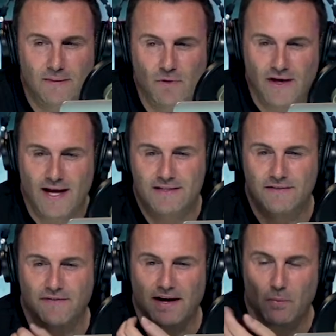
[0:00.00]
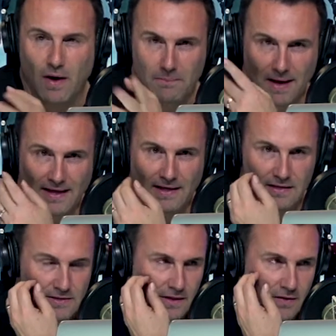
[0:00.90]
Someone asked if I want my
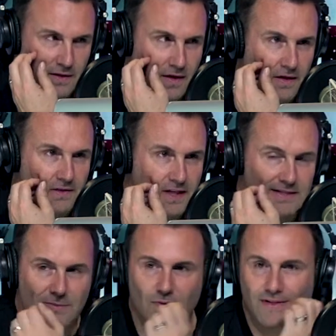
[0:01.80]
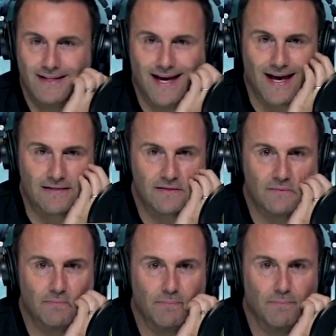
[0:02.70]
kids to go to college, and I said, well,
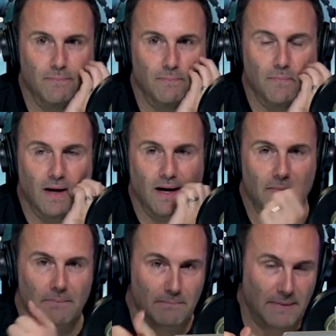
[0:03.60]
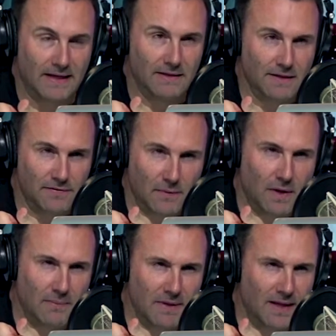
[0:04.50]
yes, um, mainly if they
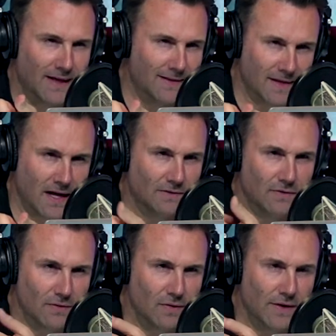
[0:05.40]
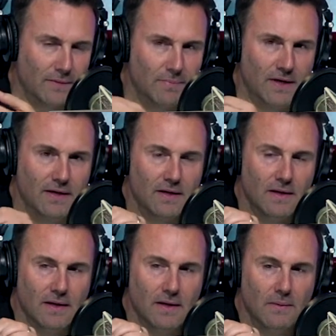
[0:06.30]
want to be like a doctor or a lawyer, but
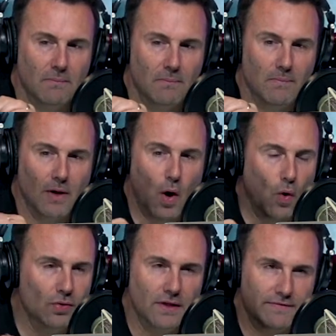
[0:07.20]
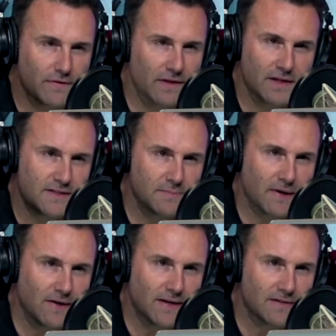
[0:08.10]
only for the
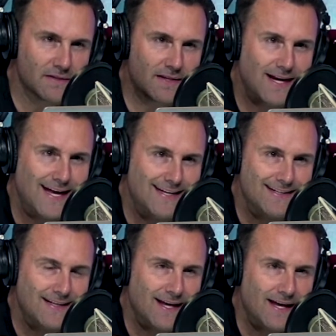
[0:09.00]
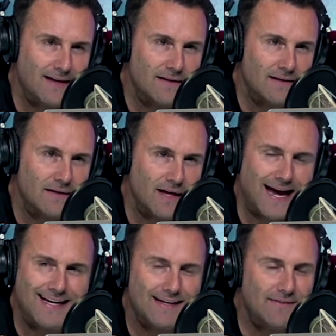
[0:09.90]
experience that I didn't get.
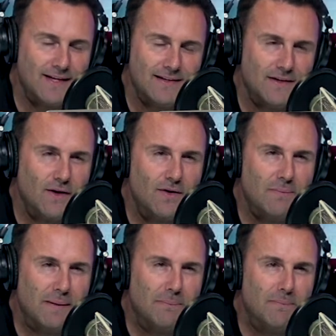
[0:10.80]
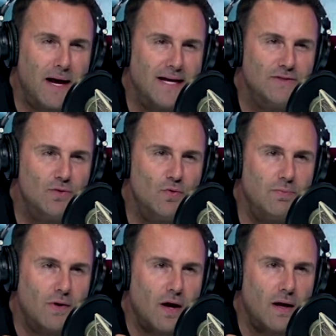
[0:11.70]
Yeah, I didn't even get to go to my high
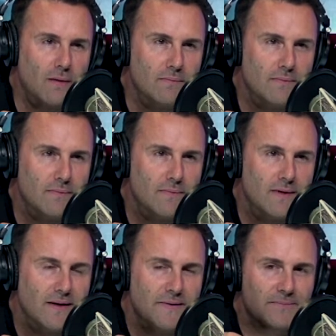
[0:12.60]
school prom. Yeah.